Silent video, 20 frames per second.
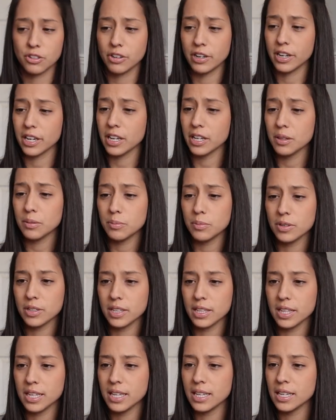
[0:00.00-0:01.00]
curriculum
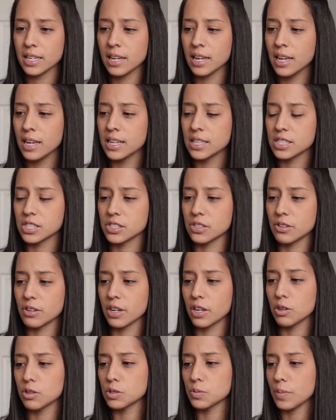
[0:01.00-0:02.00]
booklet. So
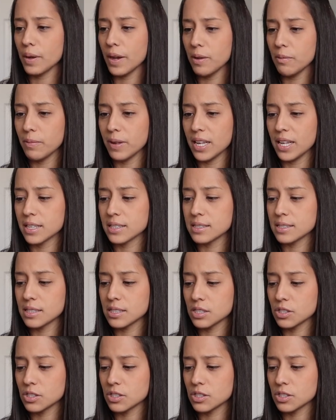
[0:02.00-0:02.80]
it goes by weeks.